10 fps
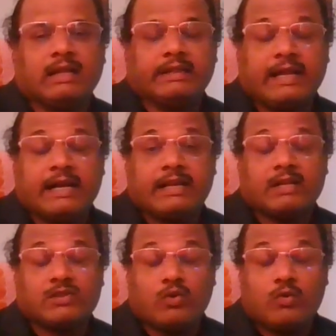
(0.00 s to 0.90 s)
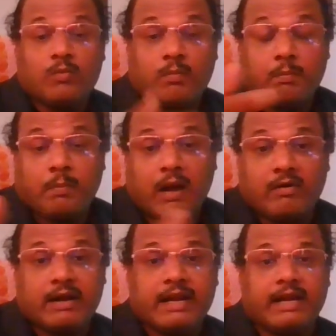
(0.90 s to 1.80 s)
they enters through
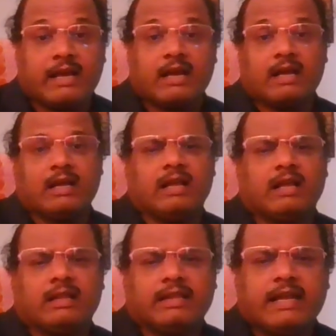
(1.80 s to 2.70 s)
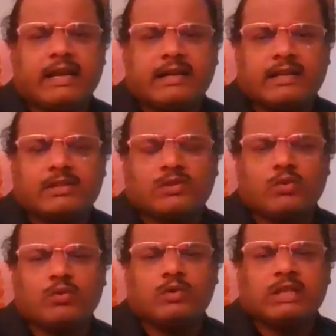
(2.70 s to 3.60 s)
power data, they enters
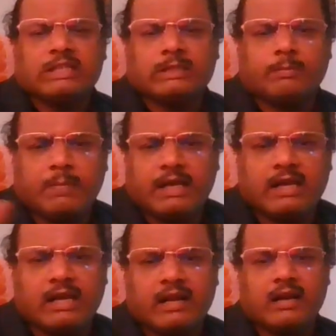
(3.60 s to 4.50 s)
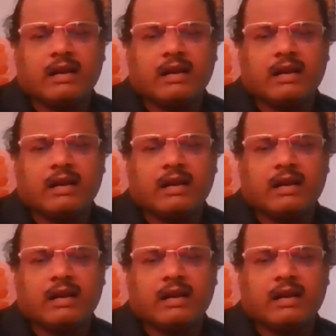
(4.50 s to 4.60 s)
through speaker,